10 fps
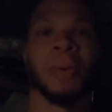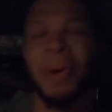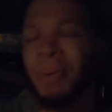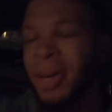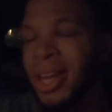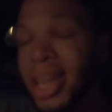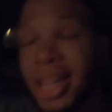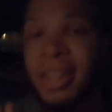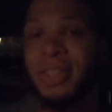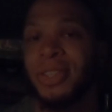we don't
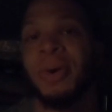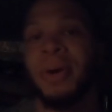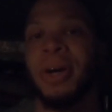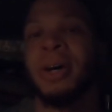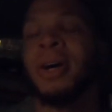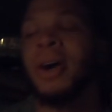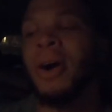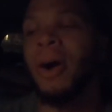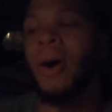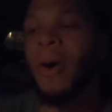need the soda.
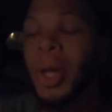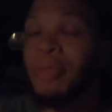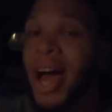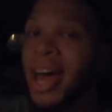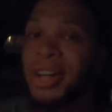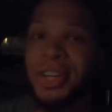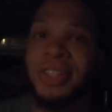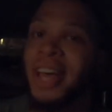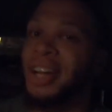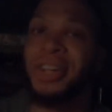All of that is
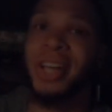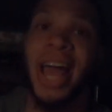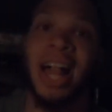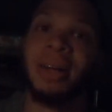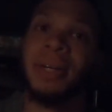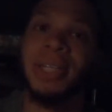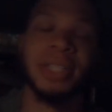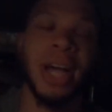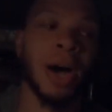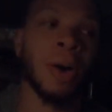just extra calories.
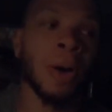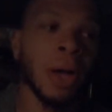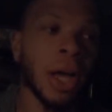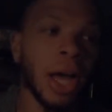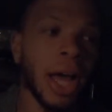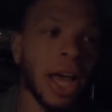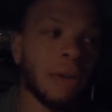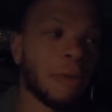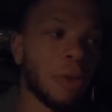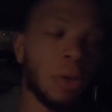Now,
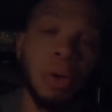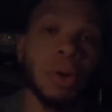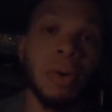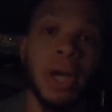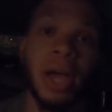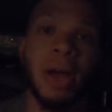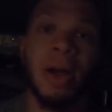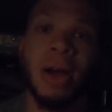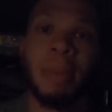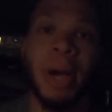if you don't
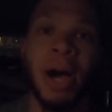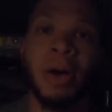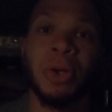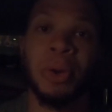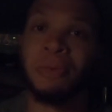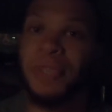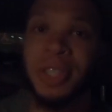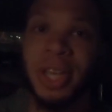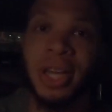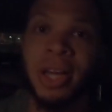care about your
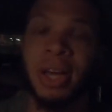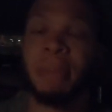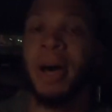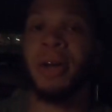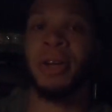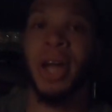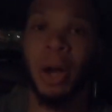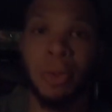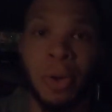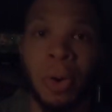physique, about your
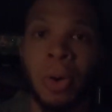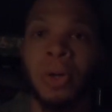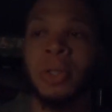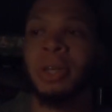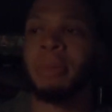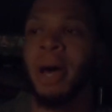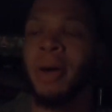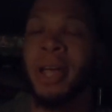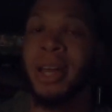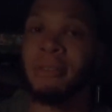health goals,
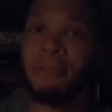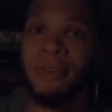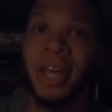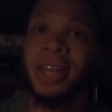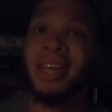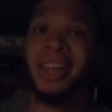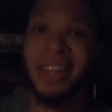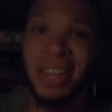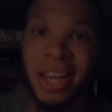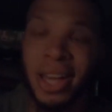about getting fit,
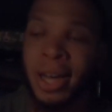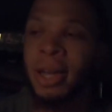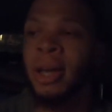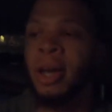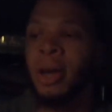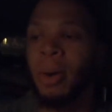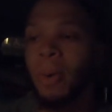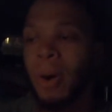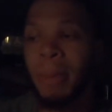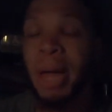getting lean,
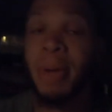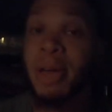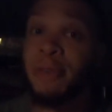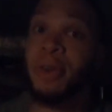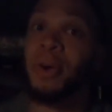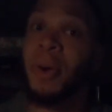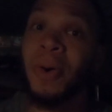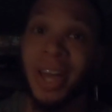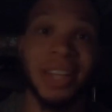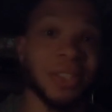or maybe if your
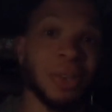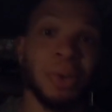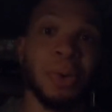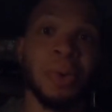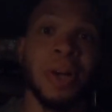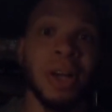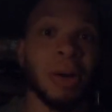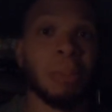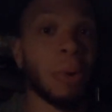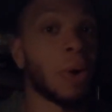goal is to
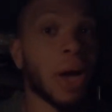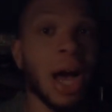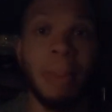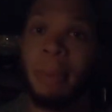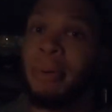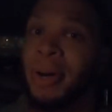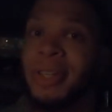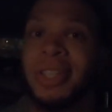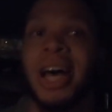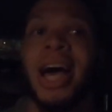bulk up and put
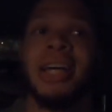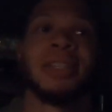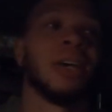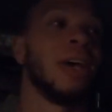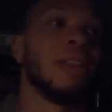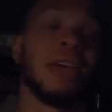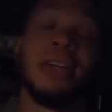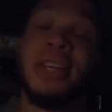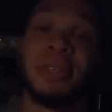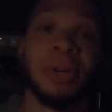on size,
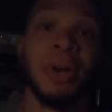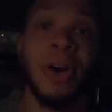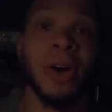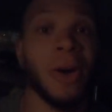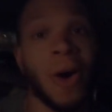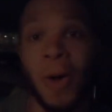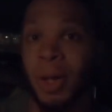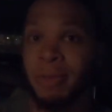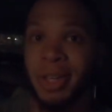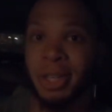then disregard
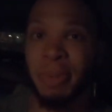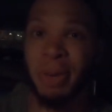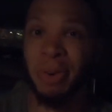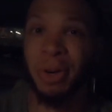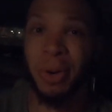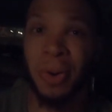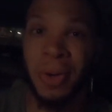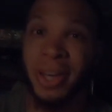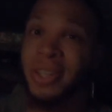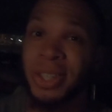all of this. But if your
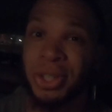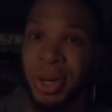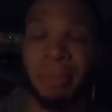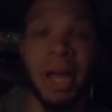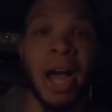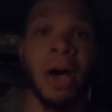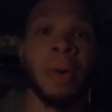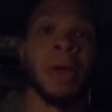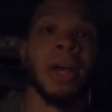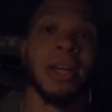goal is to trim
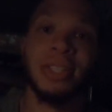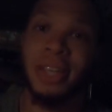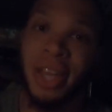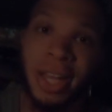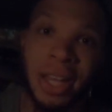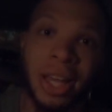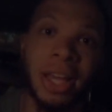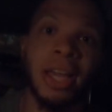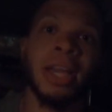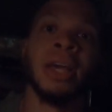down, to get
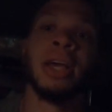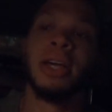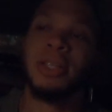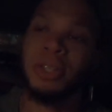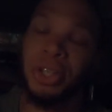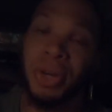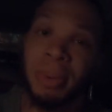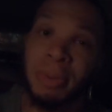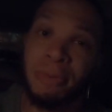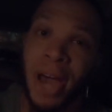lean, to
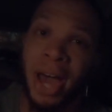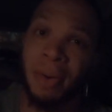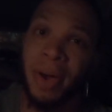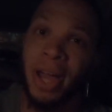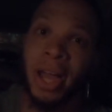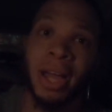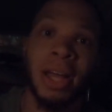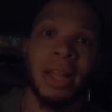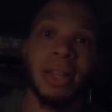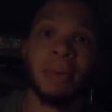trim the fat away,
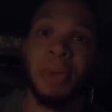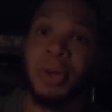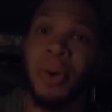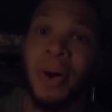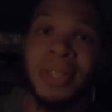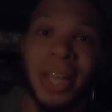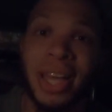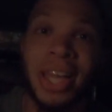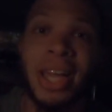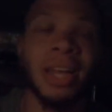then when you go out to
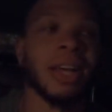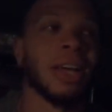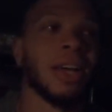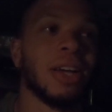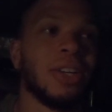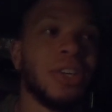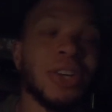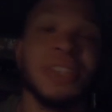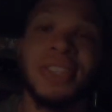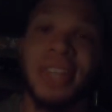eat,
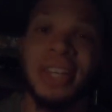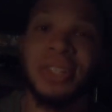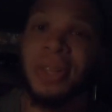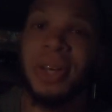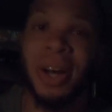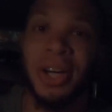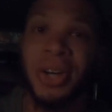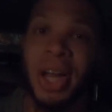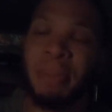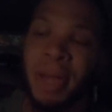just stick to the
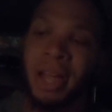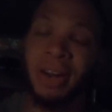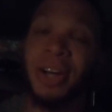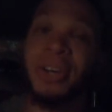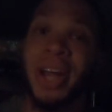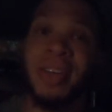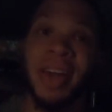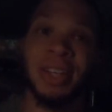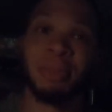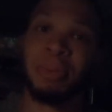entree. Pick an entree
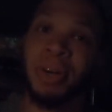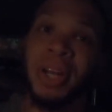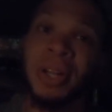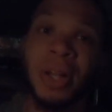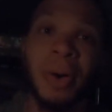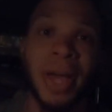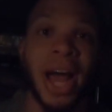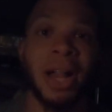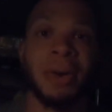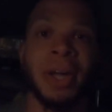that is pretty low
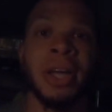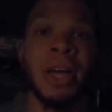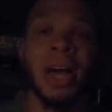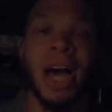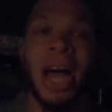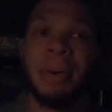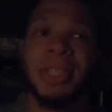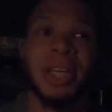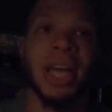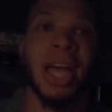calorie. I would
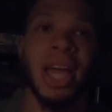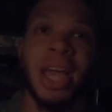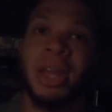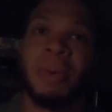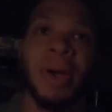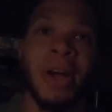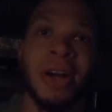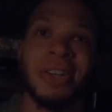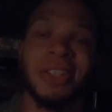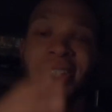say
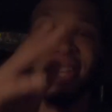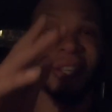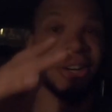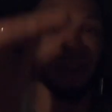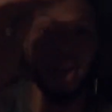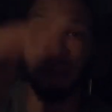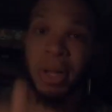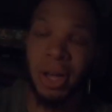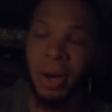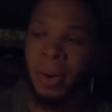anywhere 600 and
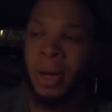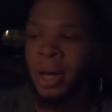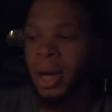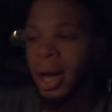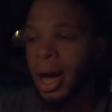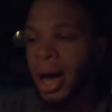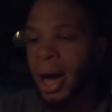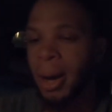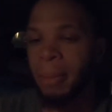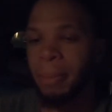below.
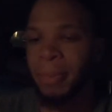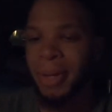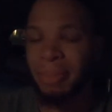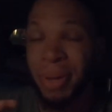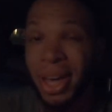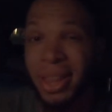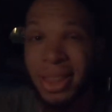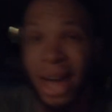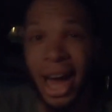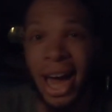Pick
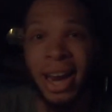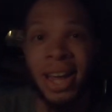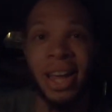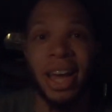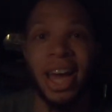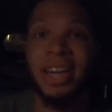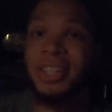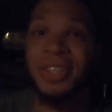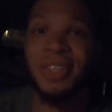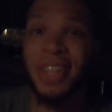that and
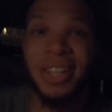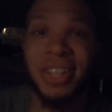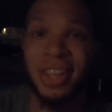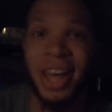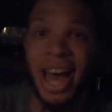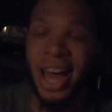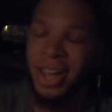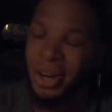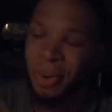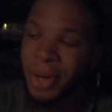just stick to that.
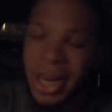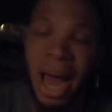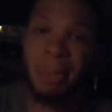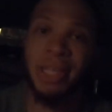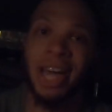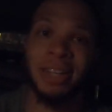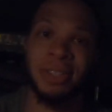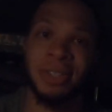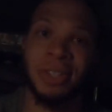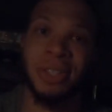You don't need
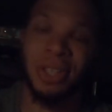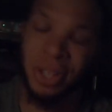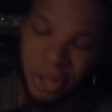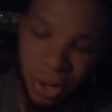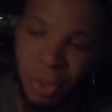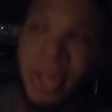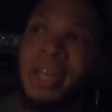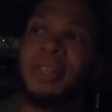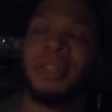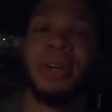appetizers, you don't
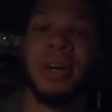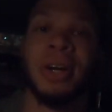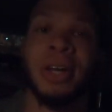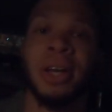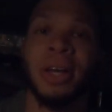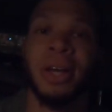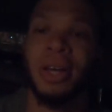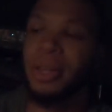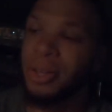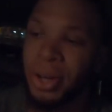need dessert,
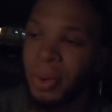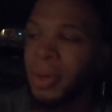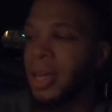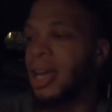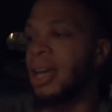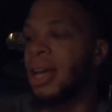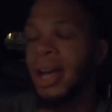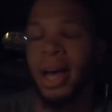you don't need